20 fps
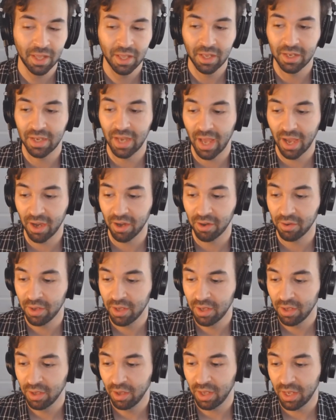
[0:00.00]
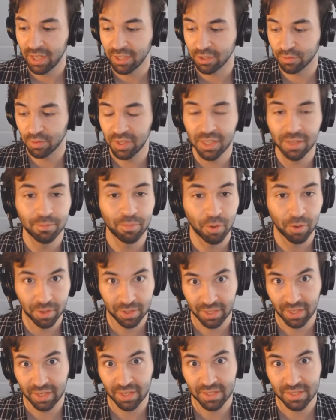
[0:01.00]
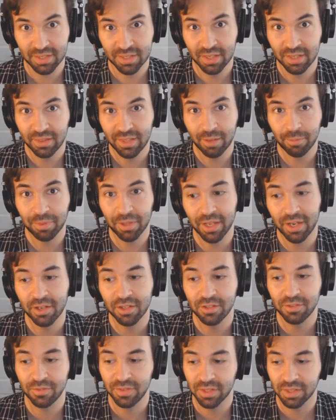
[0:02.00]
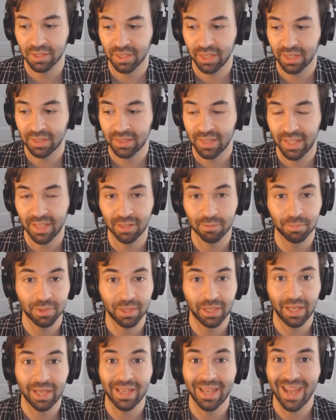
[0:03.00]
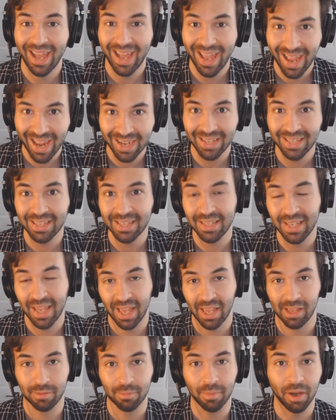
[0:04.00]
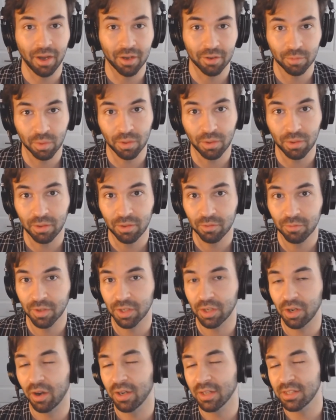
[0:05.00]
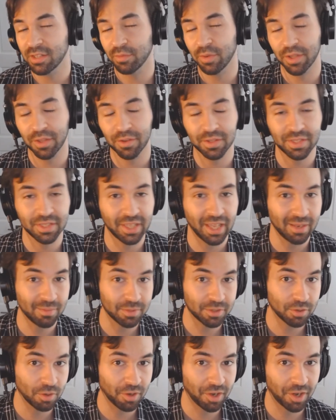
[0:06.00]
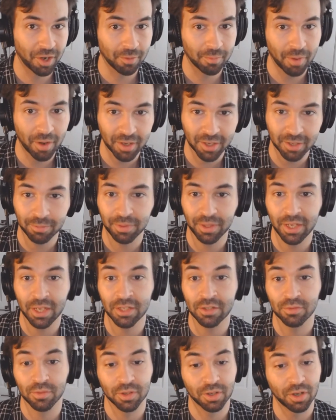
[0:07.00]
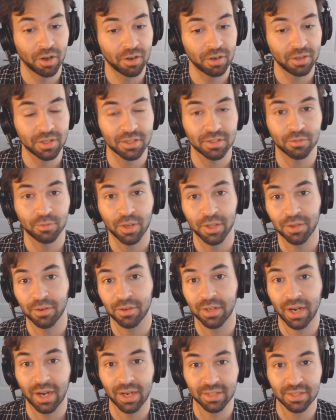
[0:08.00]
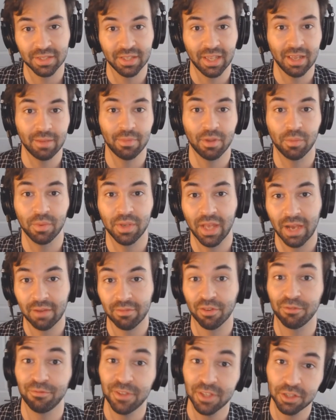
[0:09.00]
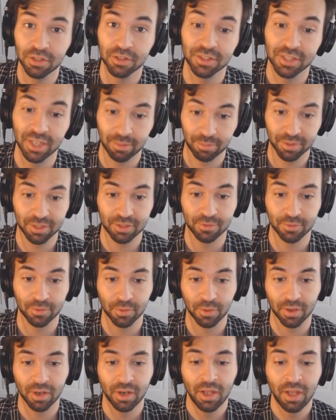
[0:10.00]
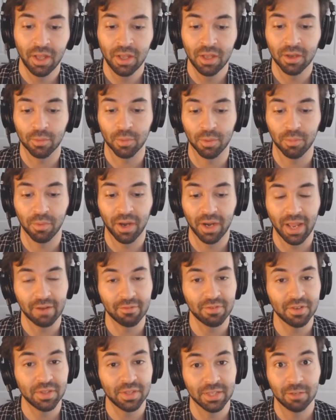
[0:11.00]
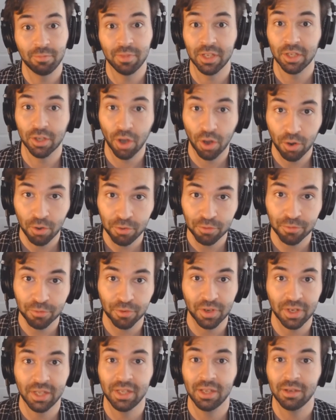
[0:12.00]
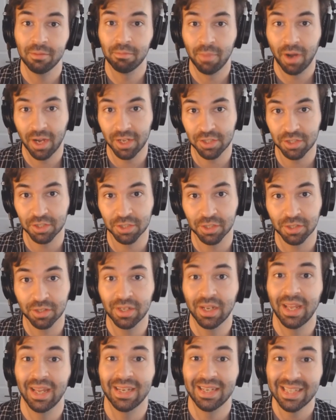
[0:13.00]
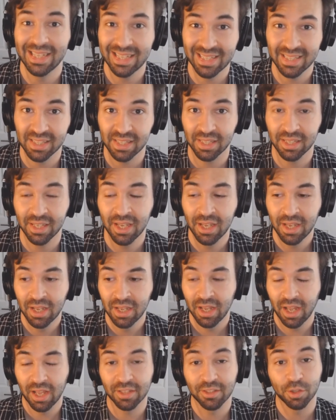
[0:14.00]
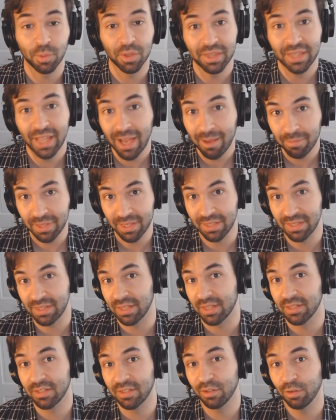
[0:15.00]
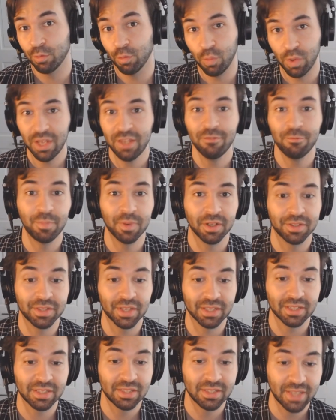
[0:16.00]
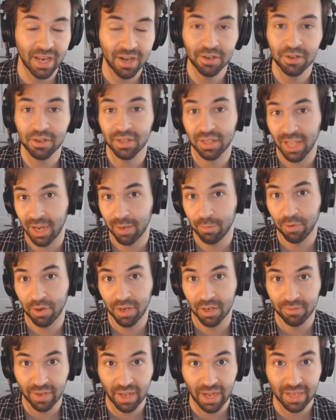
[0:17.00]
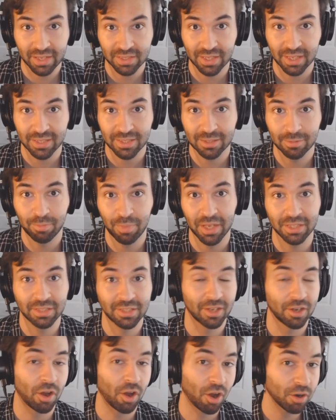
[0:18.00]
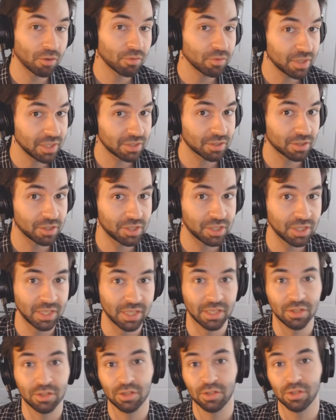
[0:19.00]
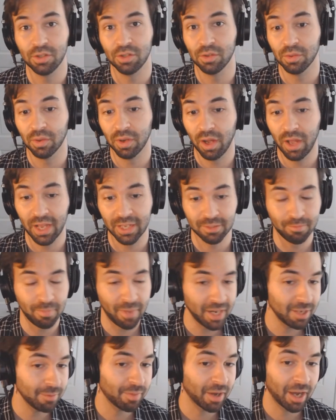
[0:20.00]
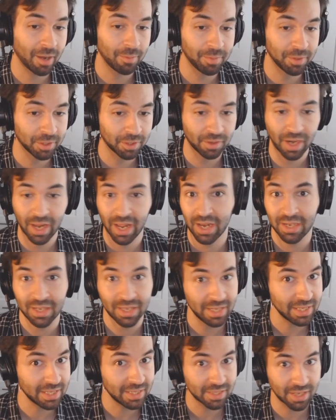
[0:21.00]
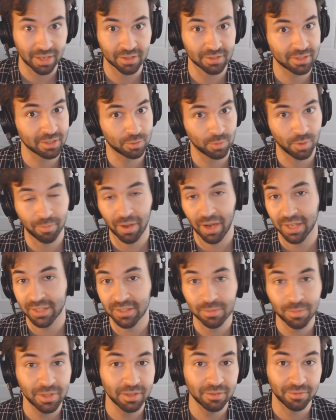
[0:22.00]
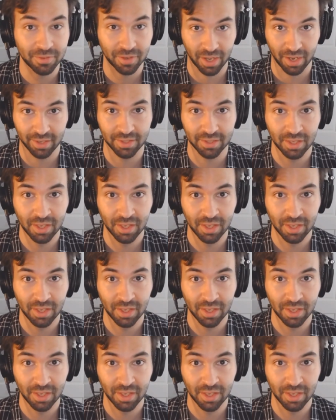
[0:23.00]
Now, it's really important to us that players feel like they can play any game on Roll, regardless of whether it's a game sold on our marketplace, regardless of whether or not it's a game that we have official templates for. We want everything to be code-free, modular, and easy. And so what that means is we've built a standard library of assets based on our research into as many popular and indie titles as we possibly can find.